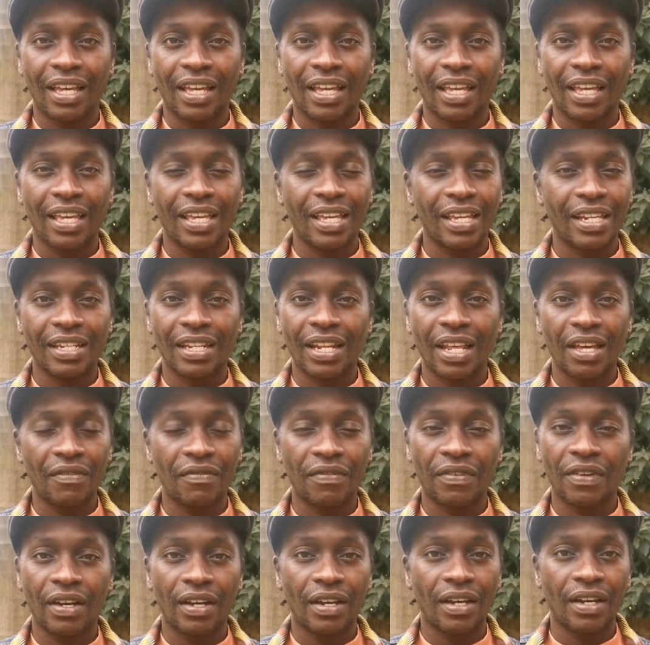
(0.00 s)
he
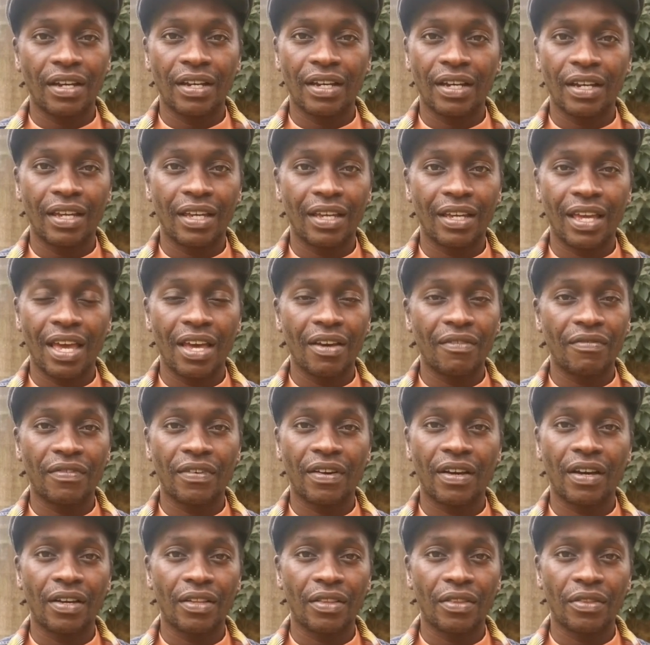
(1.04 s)
never
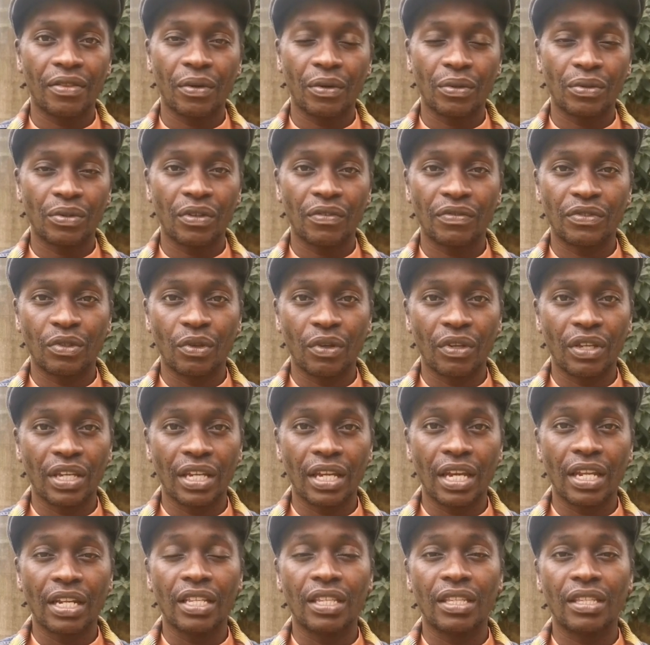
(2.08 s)
ever thought of
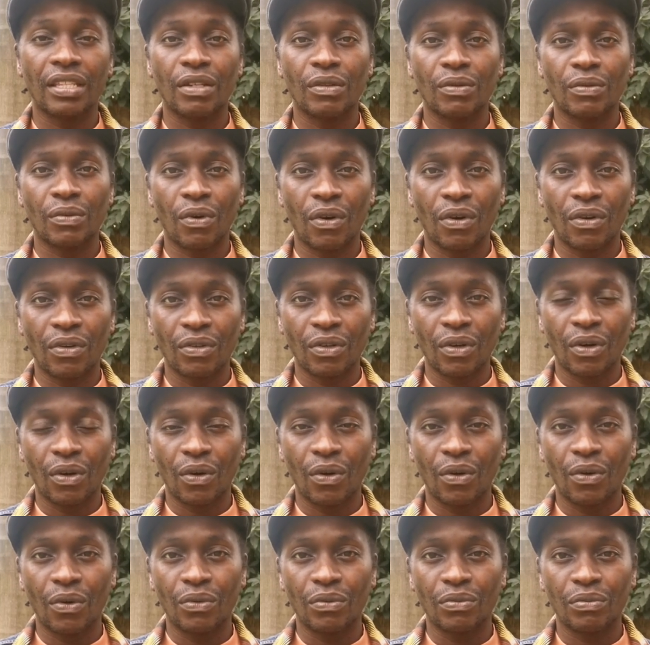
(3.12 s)
doing anything wrong
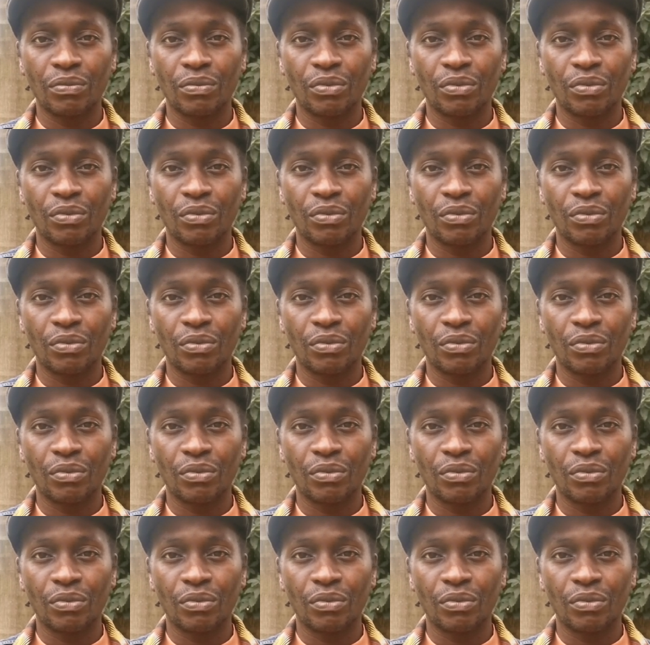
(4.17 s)
or